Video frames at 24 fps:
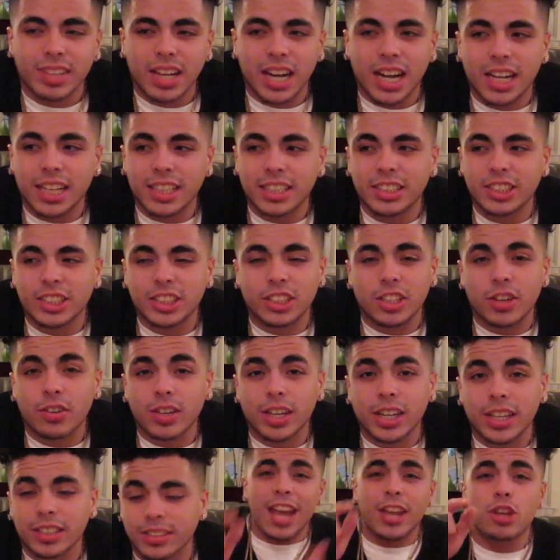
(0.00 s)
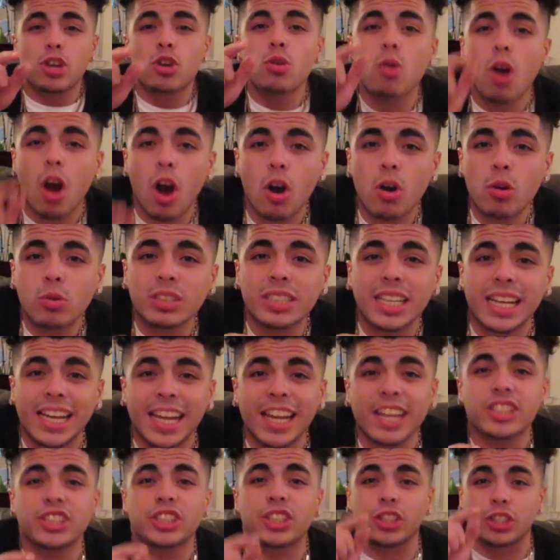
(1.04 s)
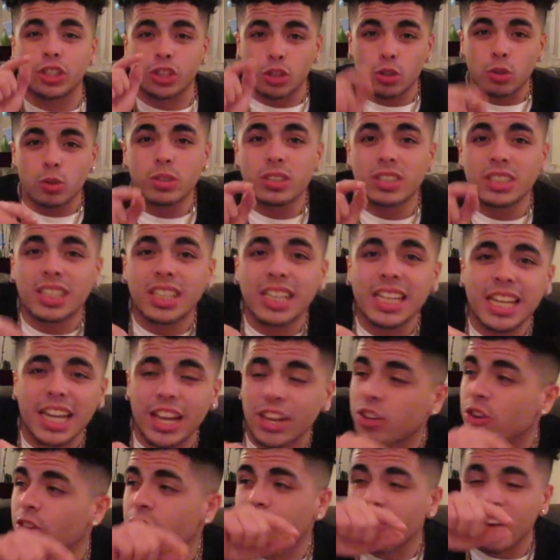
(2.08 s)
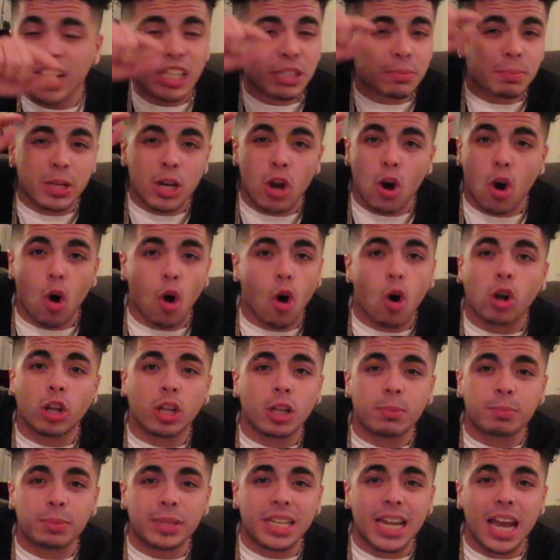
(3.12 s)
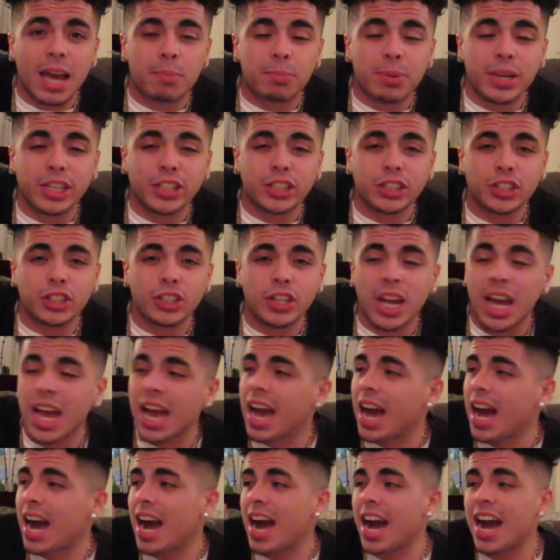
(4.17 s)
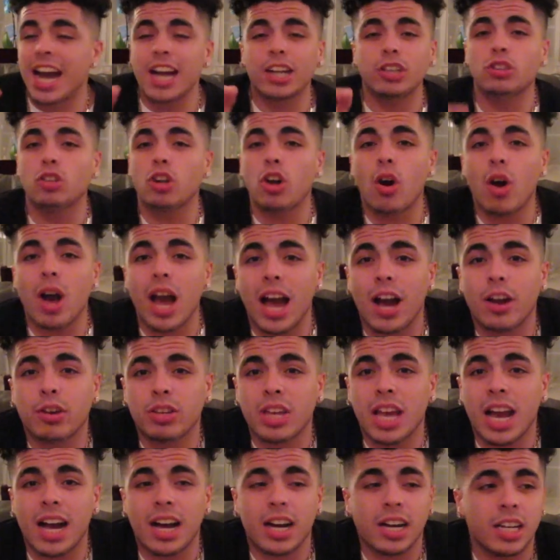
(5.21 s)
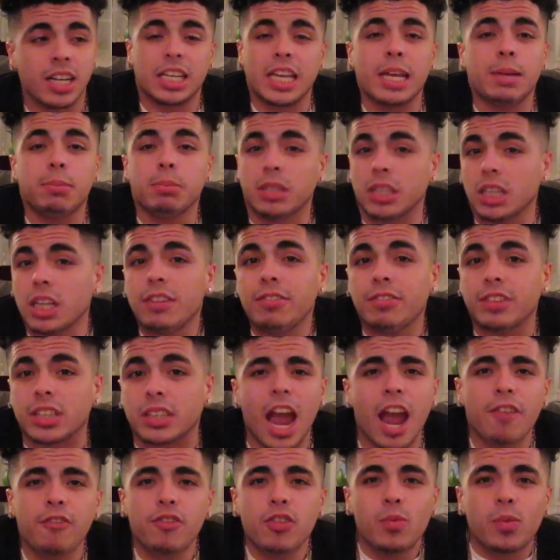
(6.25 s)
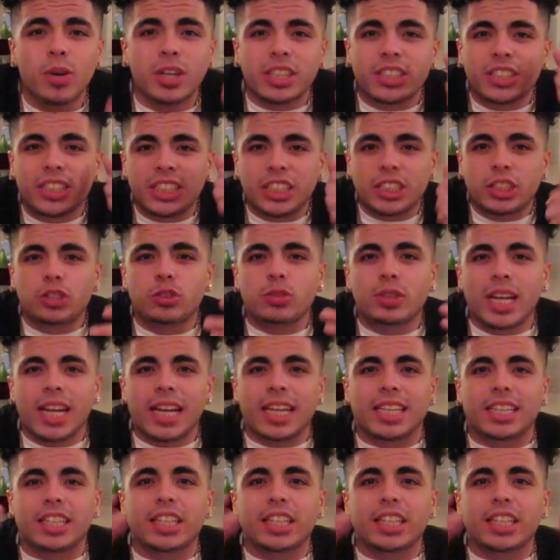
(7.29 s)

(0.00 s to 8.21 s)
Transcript: I just don't get it. And you hoes that get your nudes leaked and your face be all up in that picture, I don't know how y'all keep living. Everyone has seen you naked.